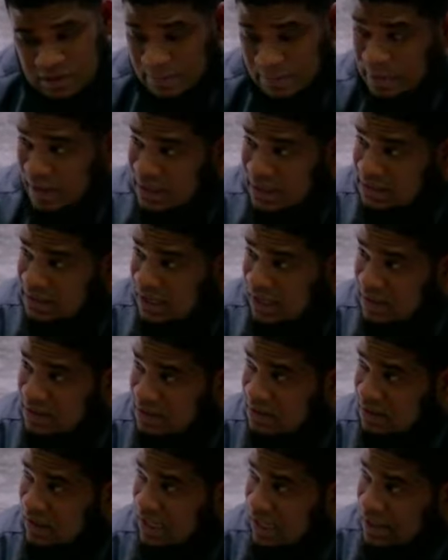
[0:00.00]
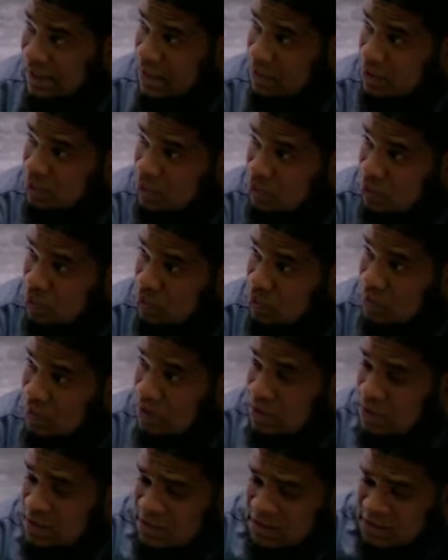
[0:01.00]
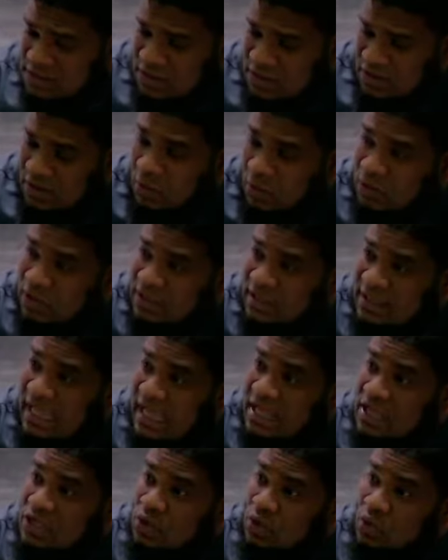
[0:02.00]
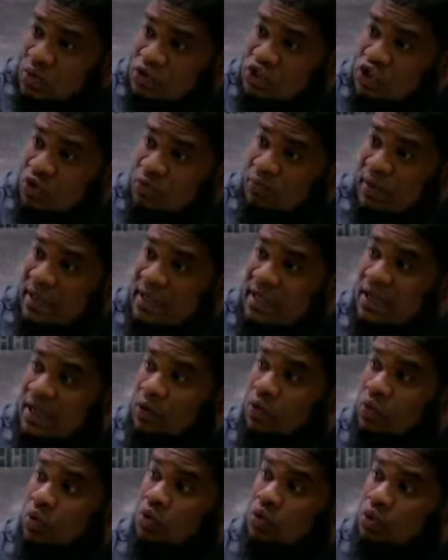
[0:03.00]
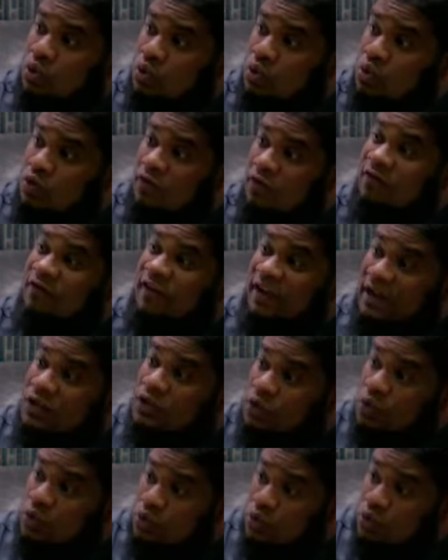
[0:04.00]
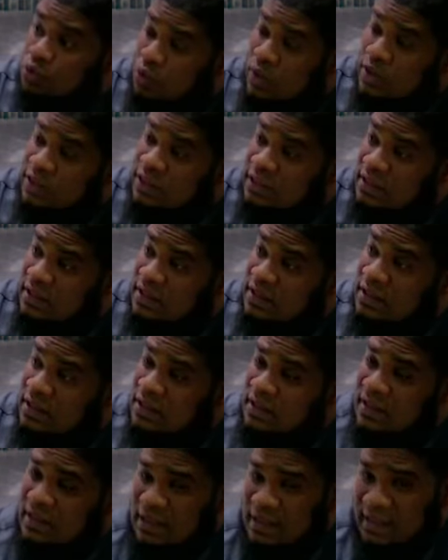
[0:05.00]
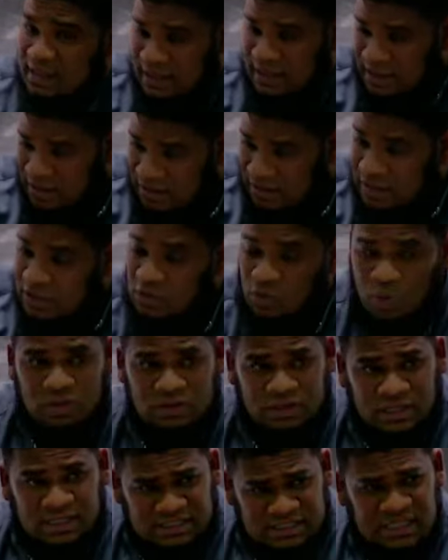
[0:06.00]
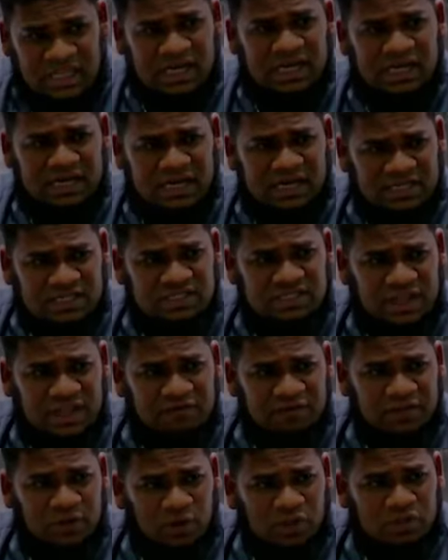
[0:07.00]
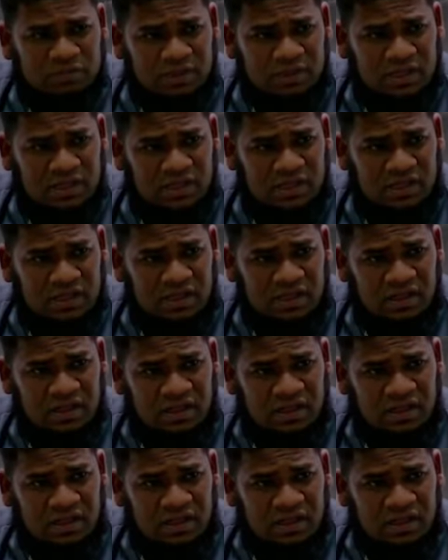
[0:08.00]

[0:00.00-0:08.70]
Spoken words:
put a bucket under and I take wudu. So the water that I use to make wudu, farad wudu with, that water is clean in itself. Are you with me?